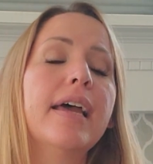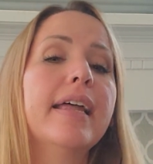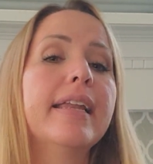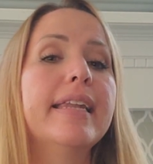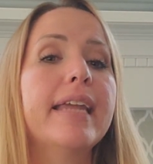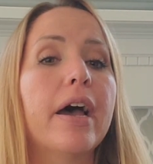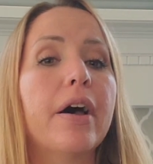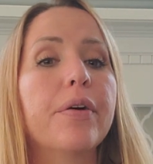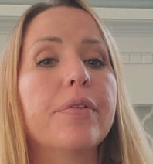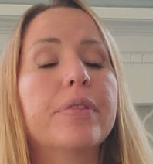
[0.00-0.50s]

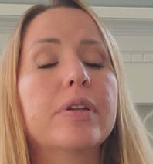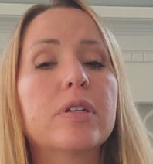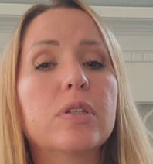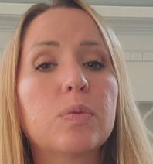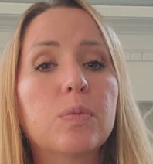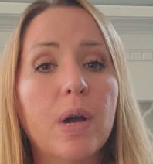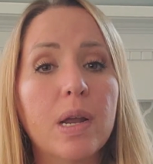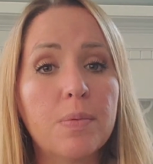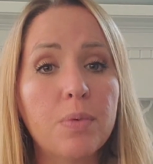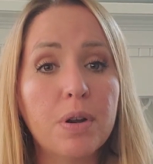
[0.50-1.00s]
Now, there's
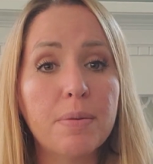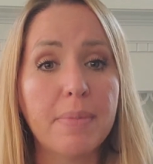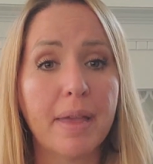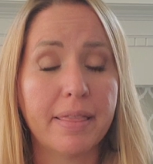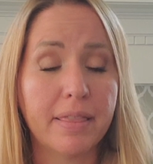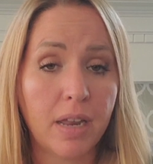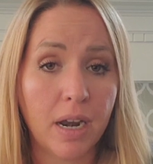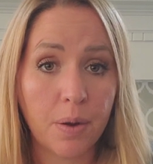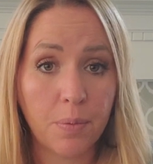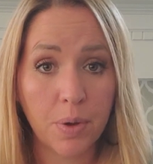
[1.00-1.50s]
one more
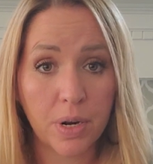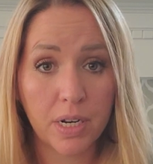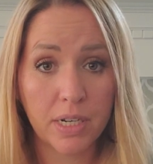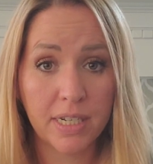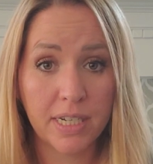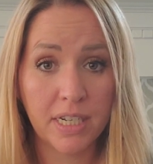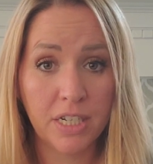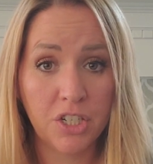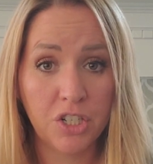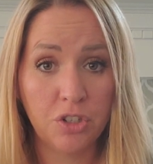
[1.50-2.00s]
method I want to
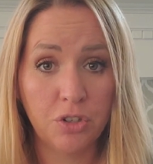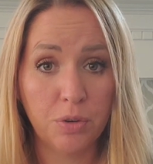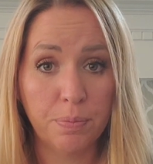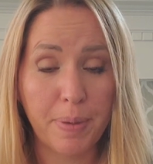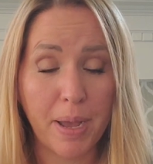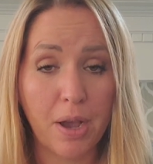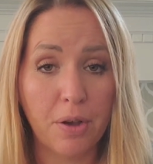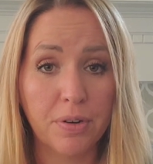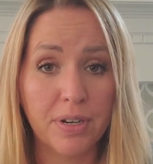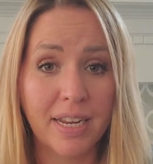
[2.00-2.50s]
teach you
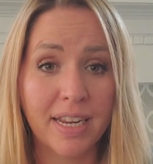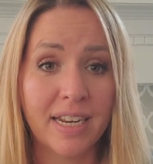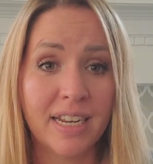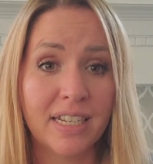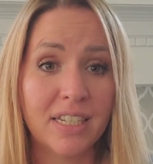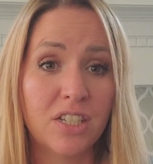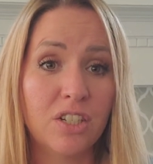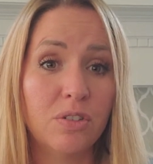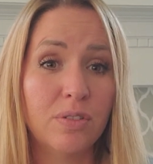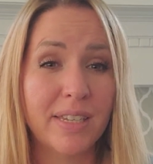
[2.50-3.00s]
about, and
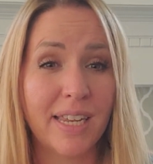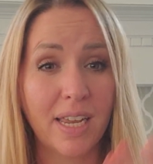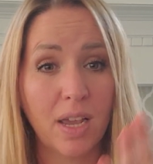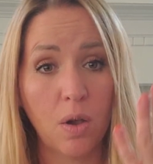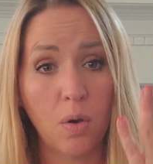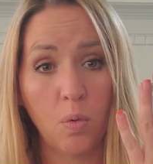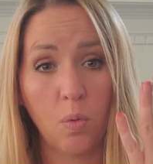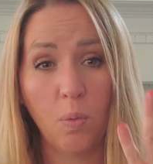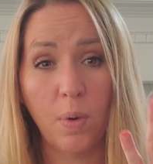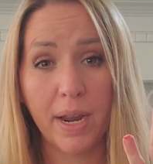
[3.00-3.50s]
it's using
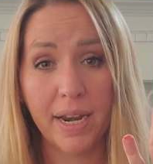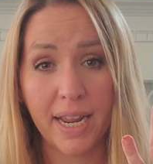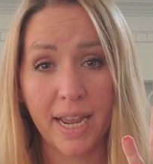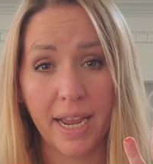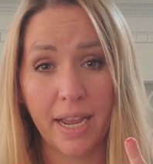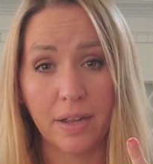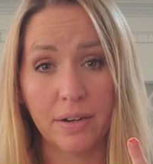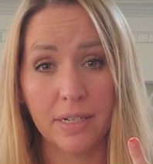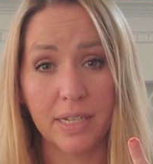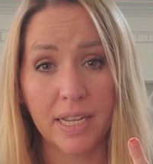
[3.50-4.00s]
1
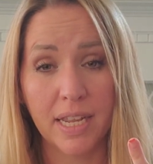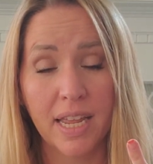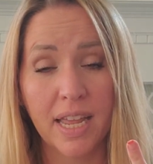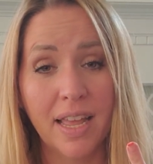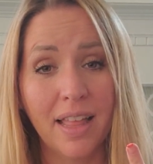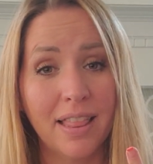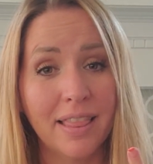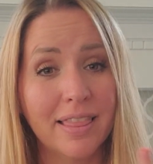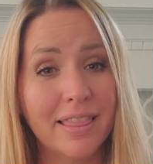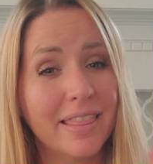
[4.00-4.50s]
hand.
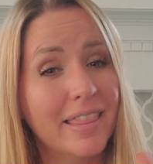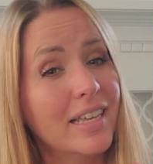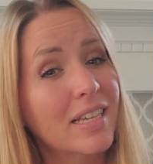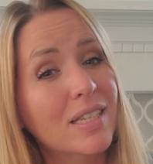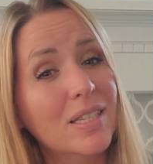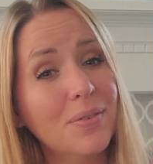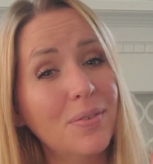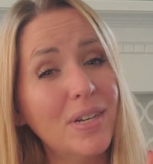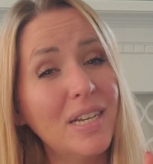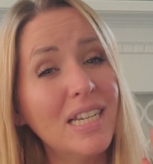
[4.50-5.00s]

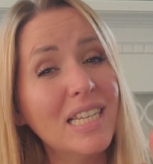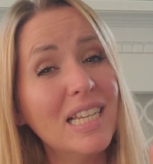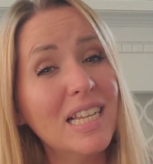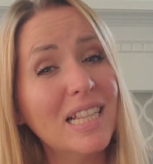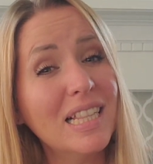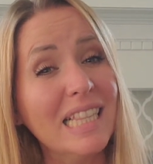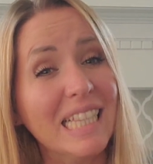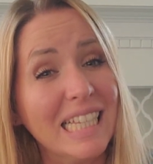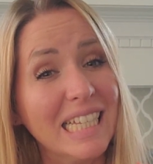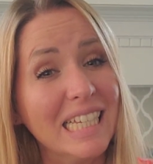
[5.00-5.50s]
This one is
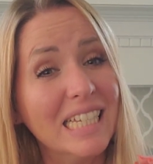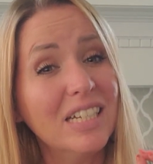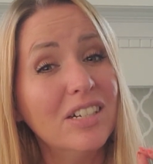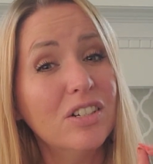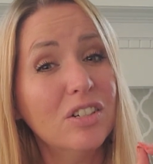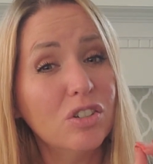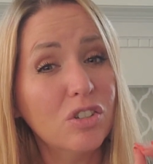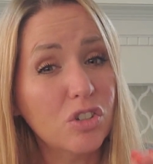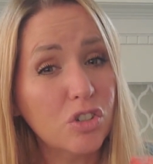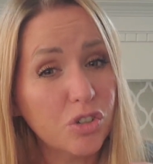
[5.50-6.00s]
a
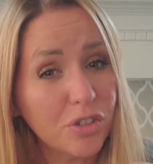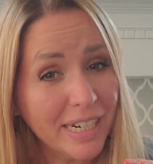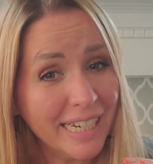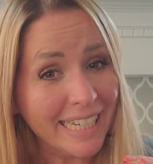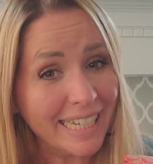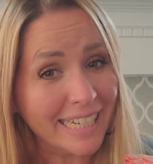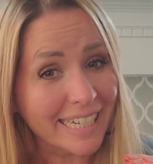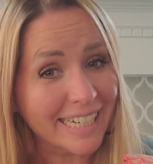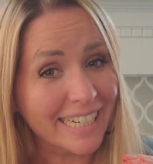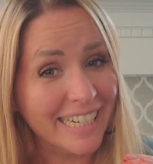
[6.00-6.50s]
little
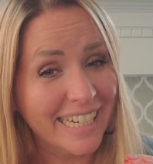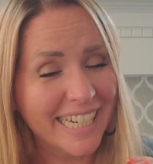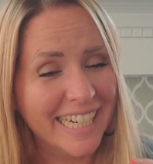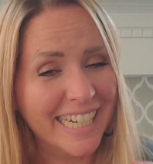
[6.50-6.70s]
tricky.